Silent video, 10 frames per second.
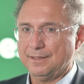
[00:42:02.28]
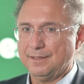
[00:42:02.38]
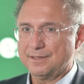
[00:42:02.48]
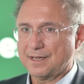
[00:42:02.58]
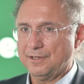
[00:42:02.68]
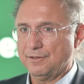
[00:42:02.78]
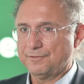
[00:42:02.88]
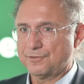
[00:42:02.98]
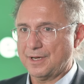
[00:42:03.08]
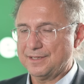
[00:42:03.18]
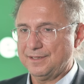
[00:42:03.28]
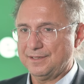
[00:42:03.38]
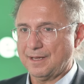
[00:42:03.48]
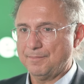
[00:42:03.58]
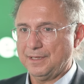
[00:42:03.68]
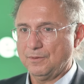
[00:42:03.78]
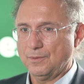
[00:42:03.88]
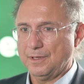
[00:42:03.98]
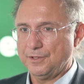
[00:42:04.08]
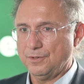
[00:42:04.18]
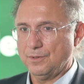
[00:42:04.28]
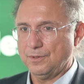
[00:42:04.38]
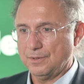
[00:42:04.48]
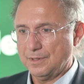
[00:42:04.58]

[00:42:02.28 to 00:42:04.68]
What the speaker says: this kind of trust is something where you